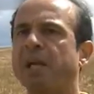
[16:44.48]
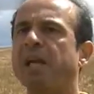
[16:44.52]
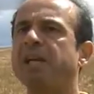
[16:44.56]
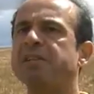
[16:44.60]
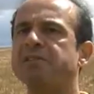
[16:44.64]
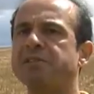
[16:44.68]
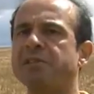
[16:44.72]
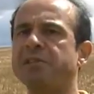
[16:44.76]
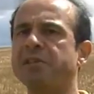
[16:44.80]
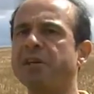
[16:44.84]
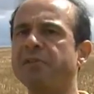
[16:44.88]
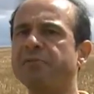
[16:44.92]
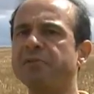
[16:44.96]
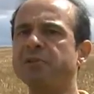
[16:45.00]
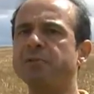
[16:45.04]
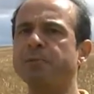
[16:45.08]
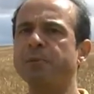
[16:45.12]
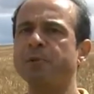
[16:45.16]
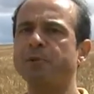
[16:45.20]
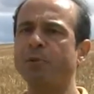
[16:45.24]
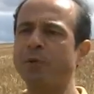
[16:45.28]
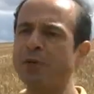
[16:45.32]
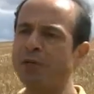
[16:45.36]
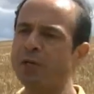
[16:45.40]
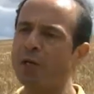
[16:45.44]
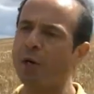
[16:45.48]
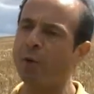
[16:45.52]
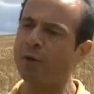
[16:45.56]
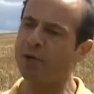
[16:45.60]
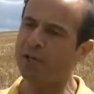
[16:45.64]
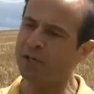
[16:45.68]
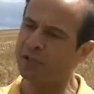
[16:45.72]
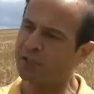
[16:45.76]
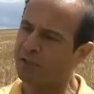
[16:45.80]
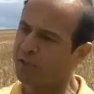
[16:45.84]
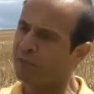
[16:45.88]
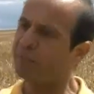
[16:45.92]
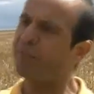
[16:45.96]
It's the difference between going
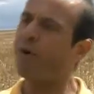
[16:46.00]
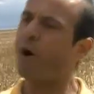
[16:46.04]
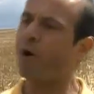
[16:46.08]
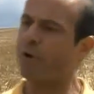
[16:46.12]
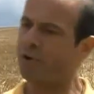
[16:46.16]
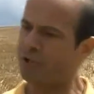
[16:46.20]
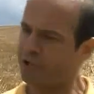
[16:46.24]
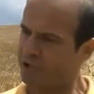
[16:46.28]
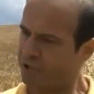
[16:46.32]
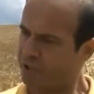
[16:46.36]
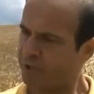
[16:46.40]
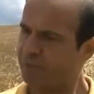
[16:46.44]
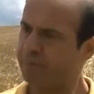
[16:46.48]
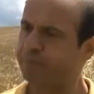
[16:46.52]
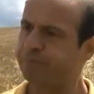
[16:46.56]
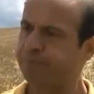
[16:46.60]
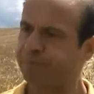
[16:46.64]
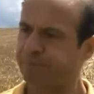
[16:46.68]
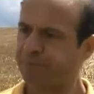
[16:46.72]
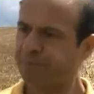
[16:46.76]
into the forest